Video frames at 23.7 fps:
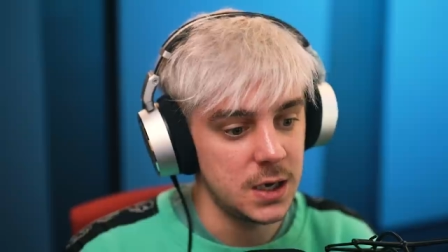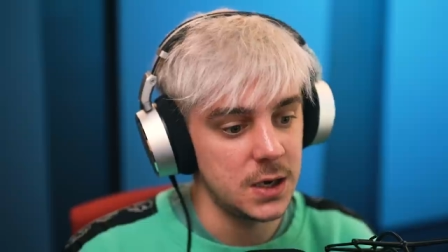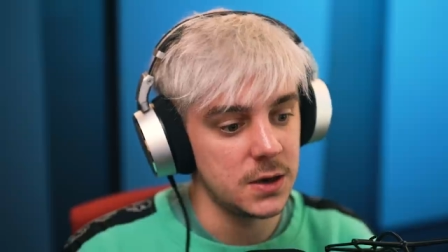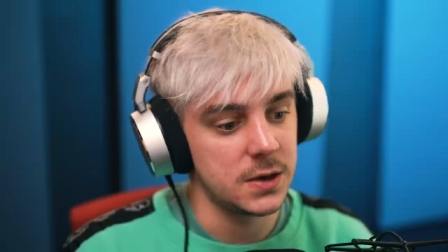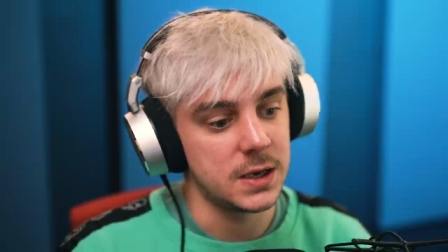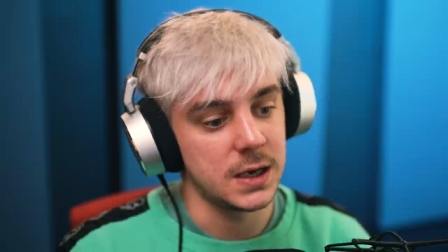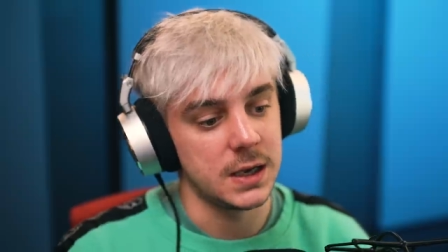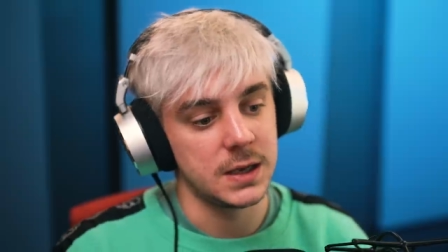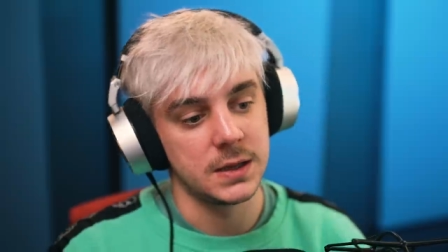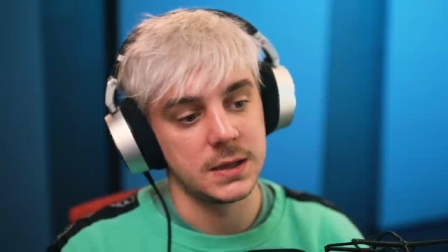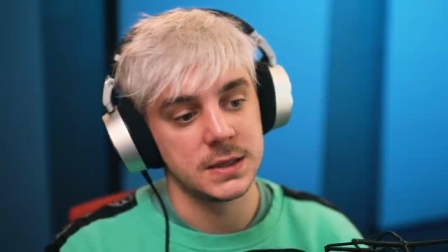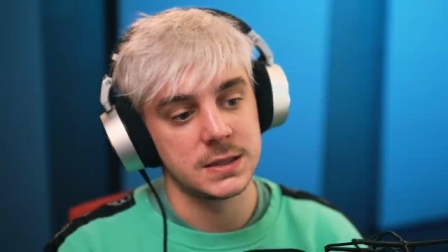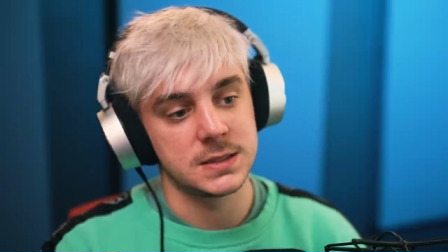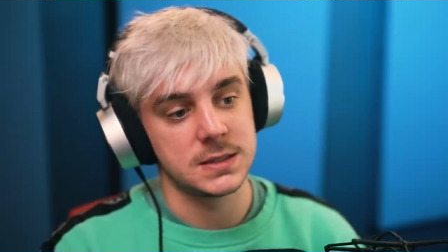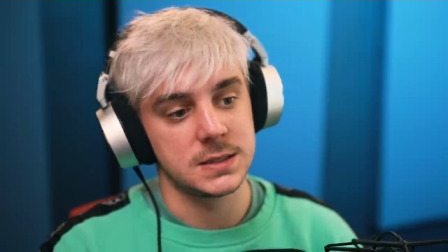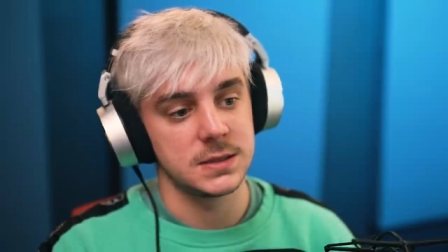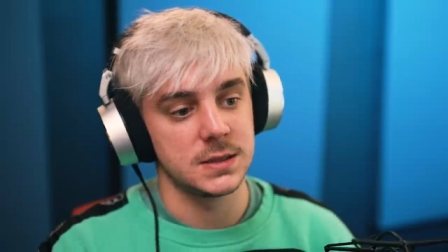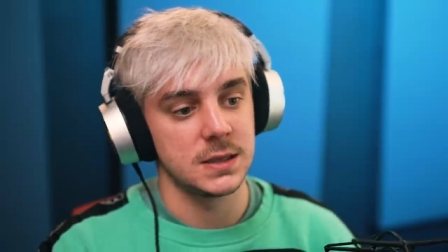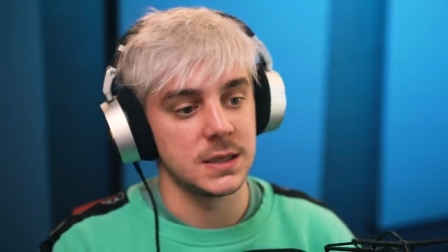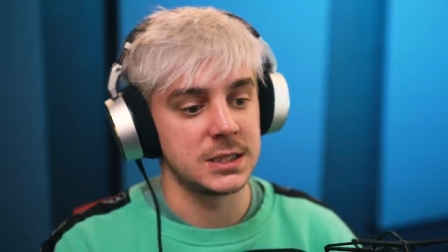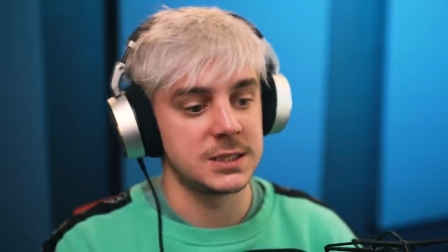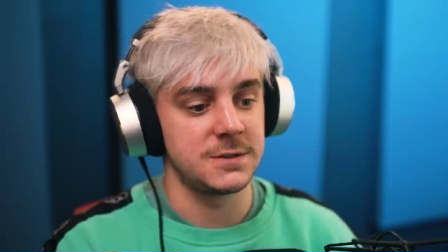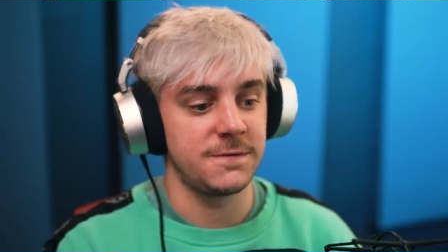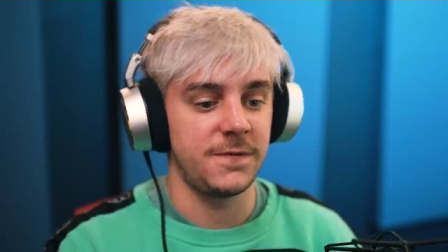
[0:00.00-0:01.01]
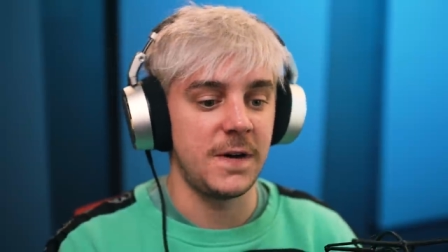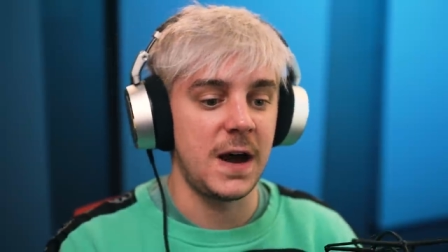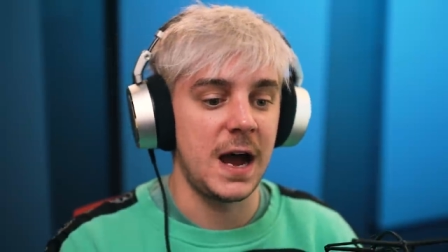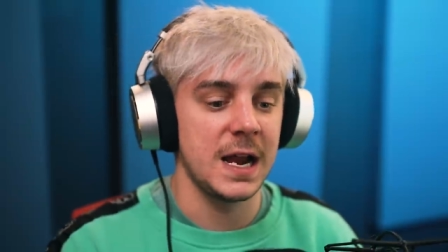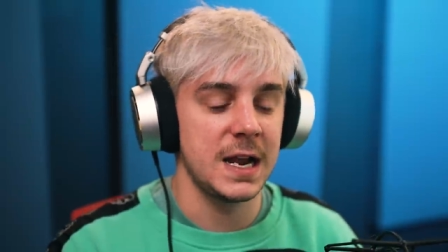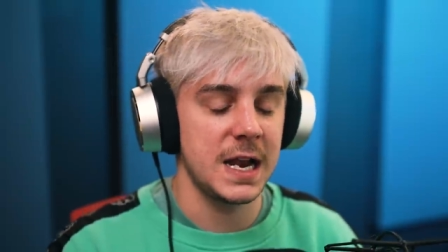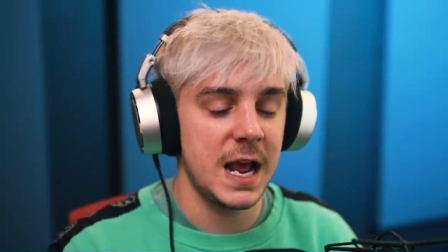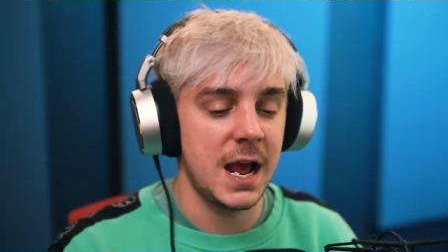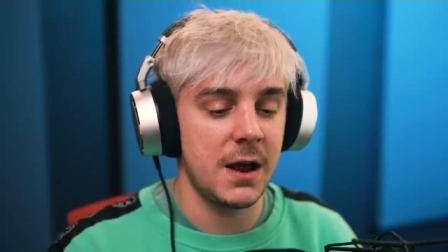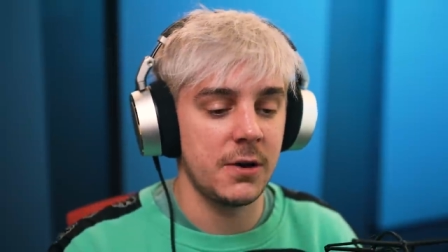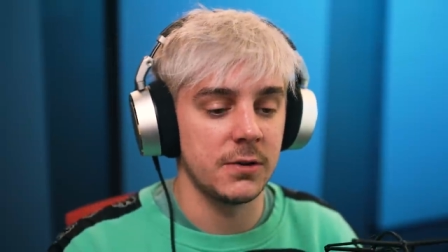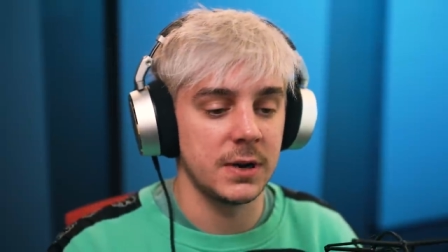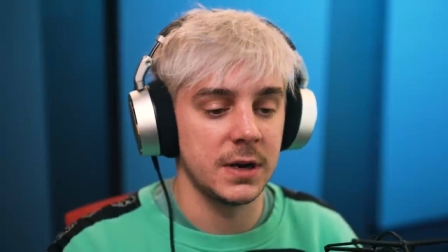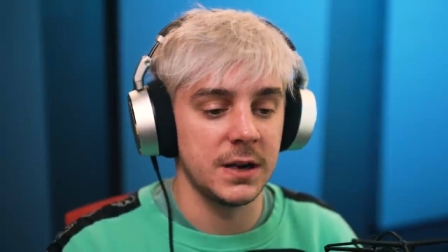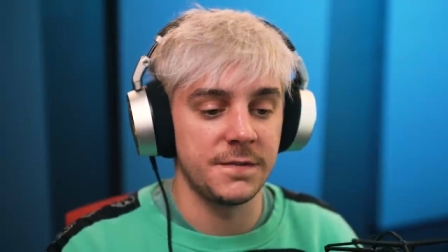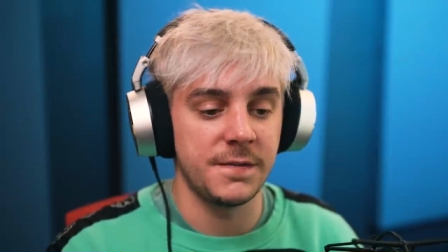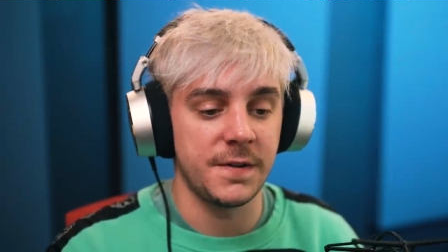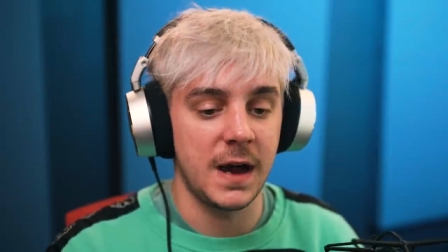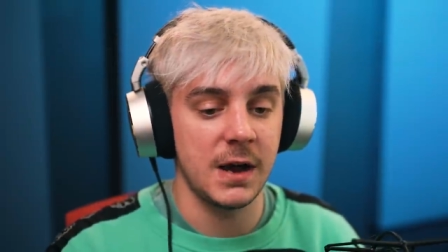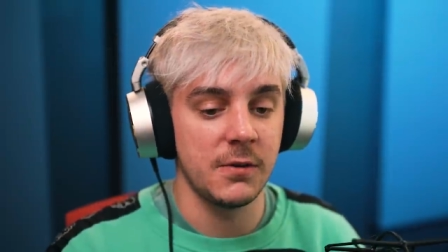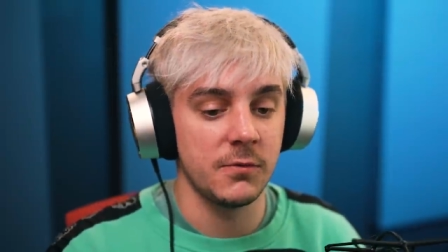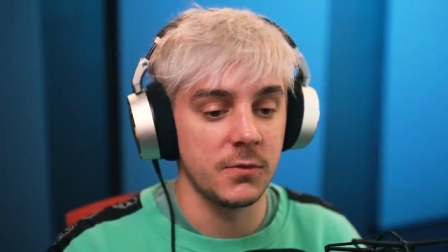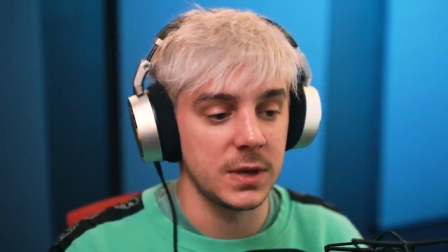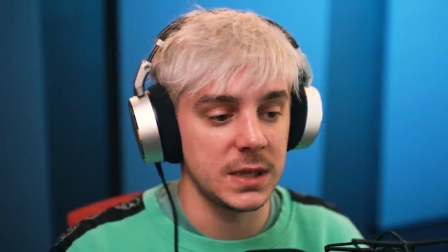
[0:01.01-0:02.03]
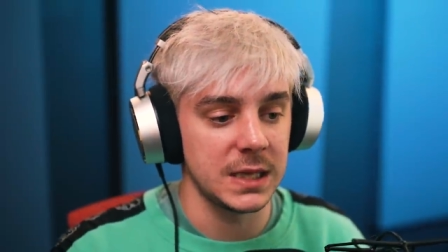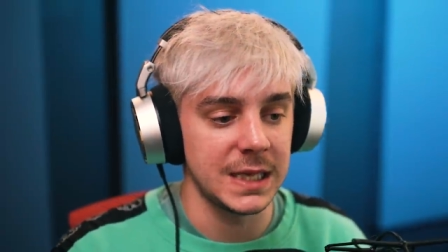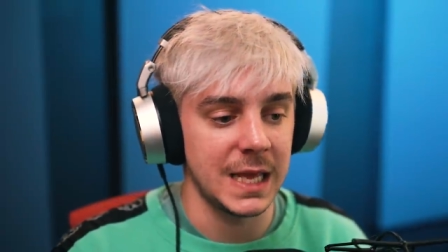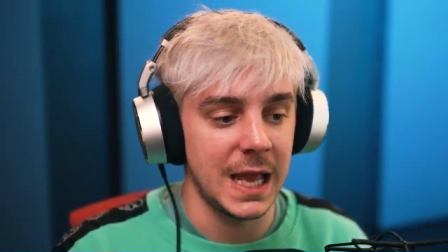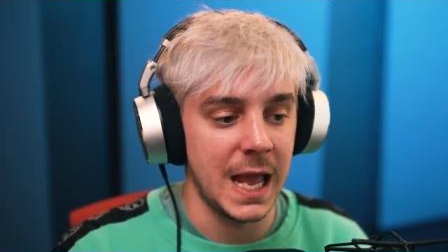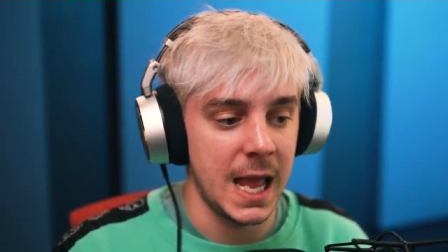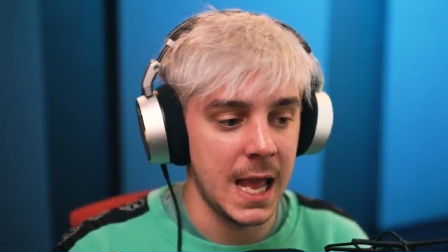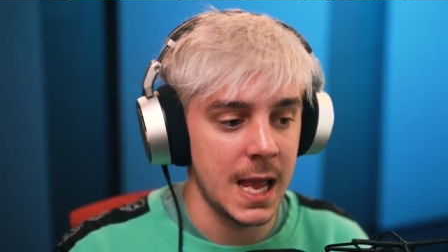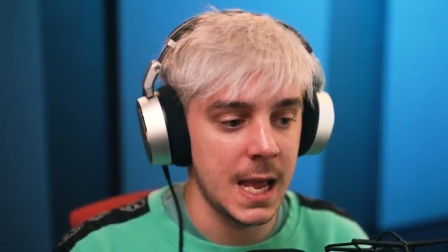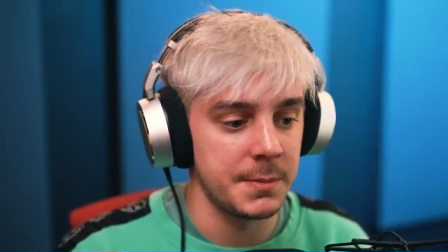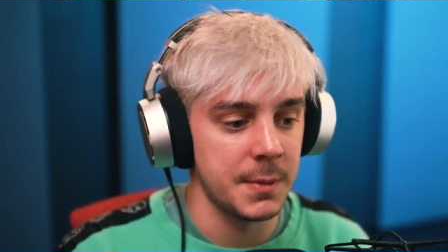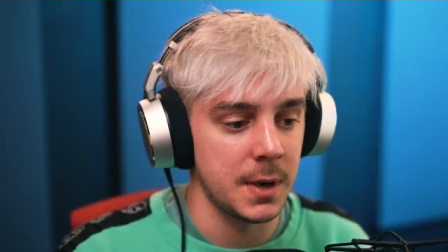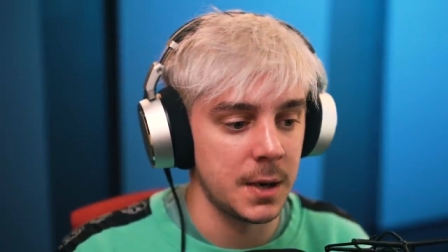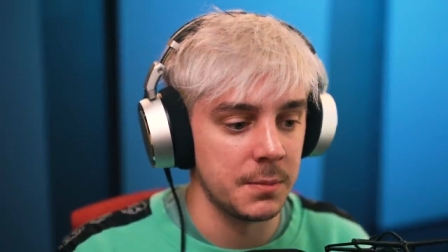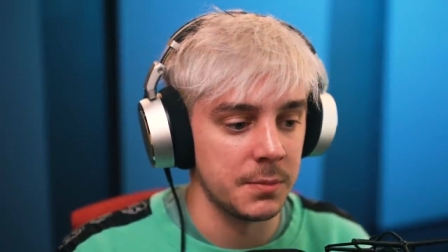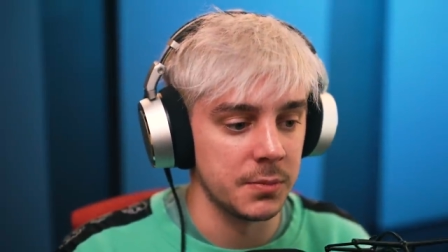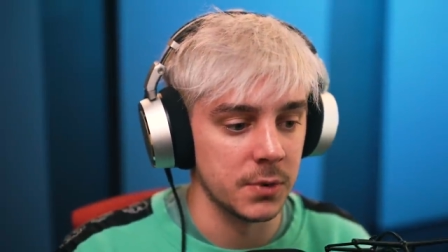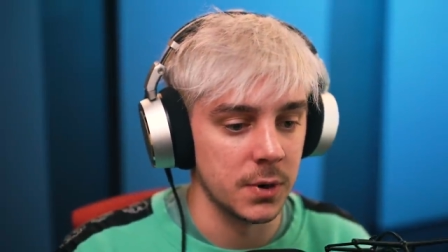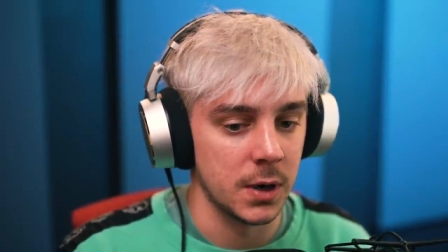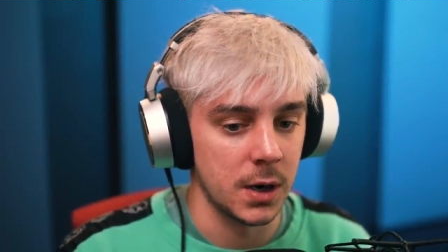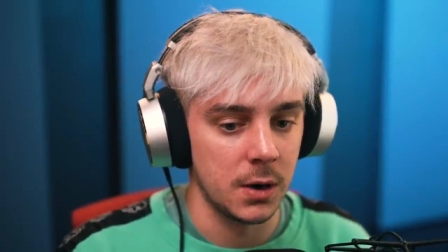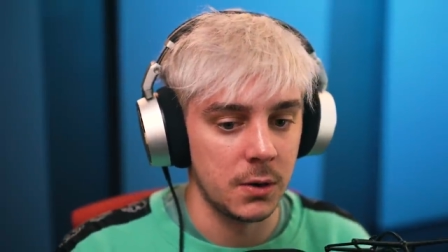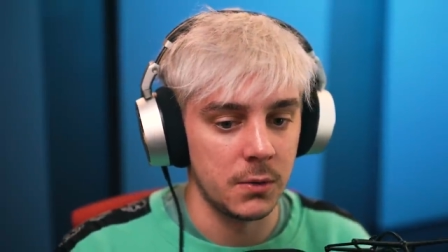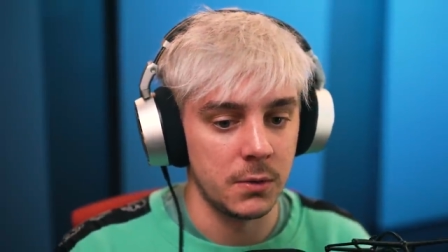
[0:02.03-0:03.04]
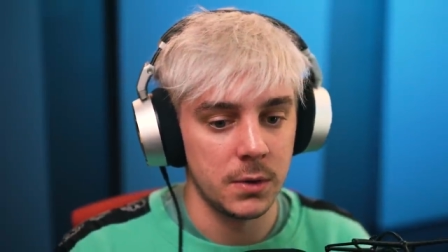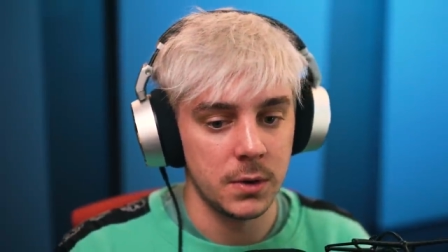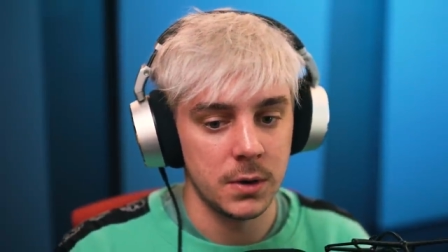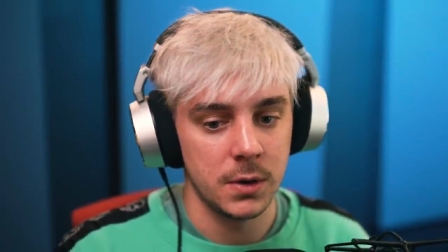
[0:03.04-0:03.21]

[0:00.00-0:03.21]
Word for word: Okay, let's let's find out if I really am a bro.